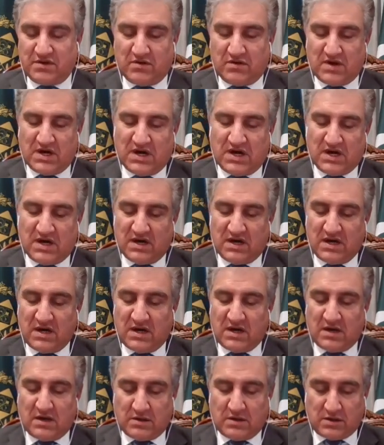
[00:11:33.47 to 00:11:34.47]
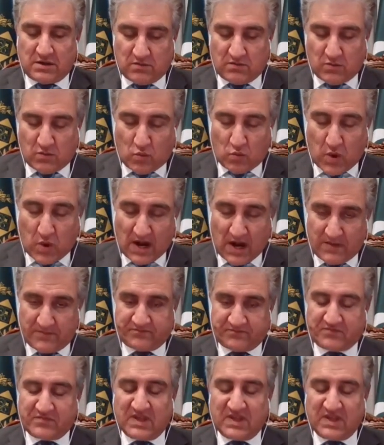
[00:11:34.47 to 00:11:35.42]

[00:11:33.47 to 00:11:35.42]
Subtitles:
One.